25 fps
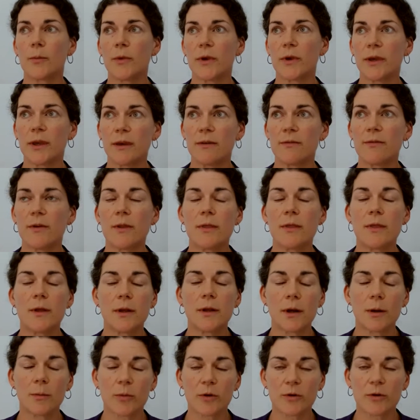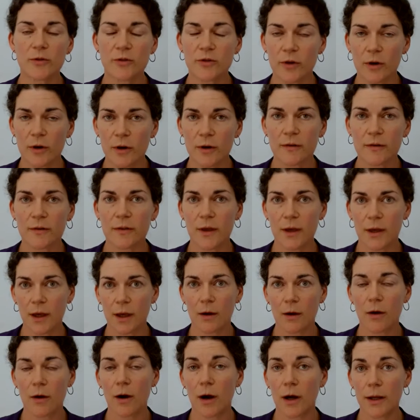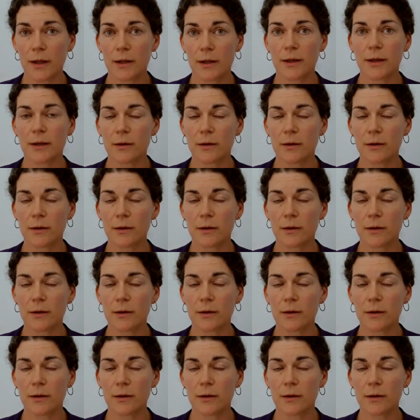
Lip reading: given the number of sharks that get caught and